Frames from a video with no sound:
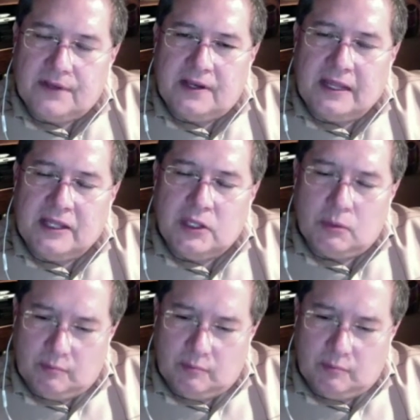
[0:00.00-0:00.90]
you were
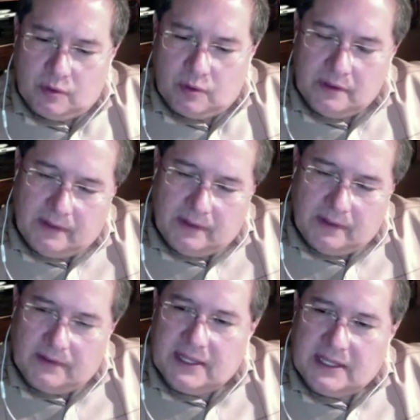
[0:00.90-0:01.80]
born and the
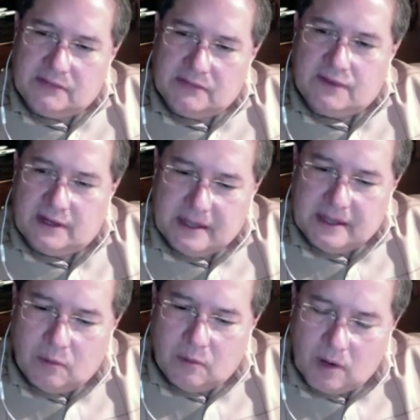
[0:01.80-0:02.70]
day you find out
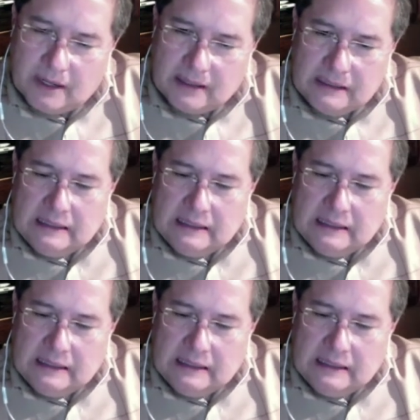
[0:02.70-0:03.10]
why."